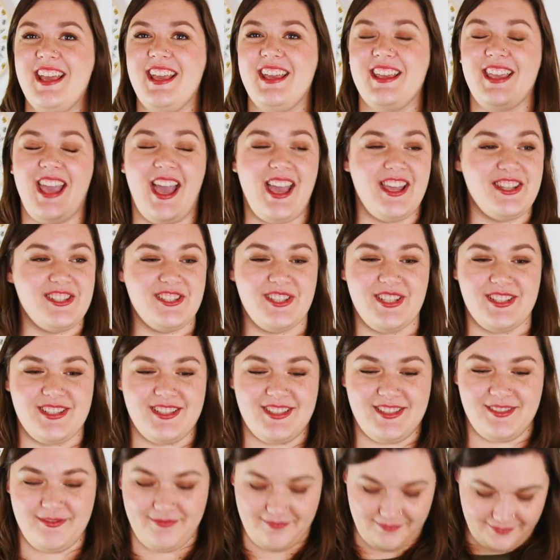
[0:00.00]
Yeah, it's
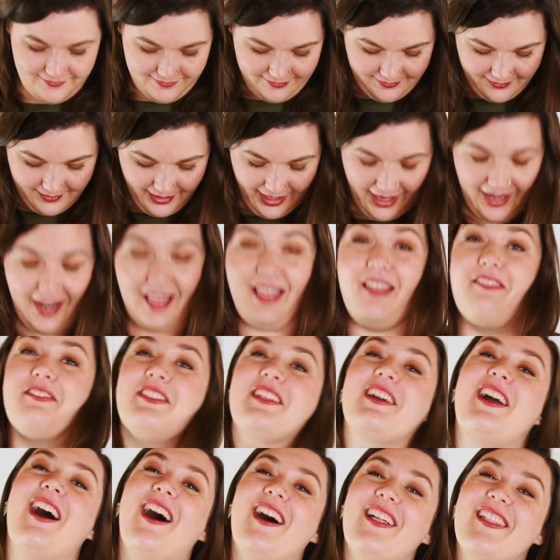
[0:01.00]
just, and I love the
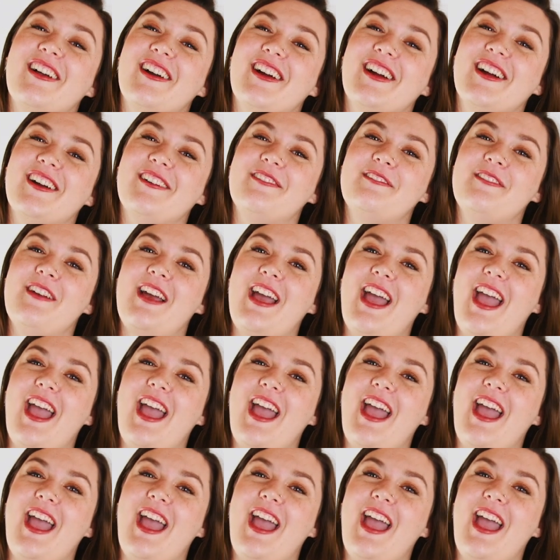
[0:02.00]
color.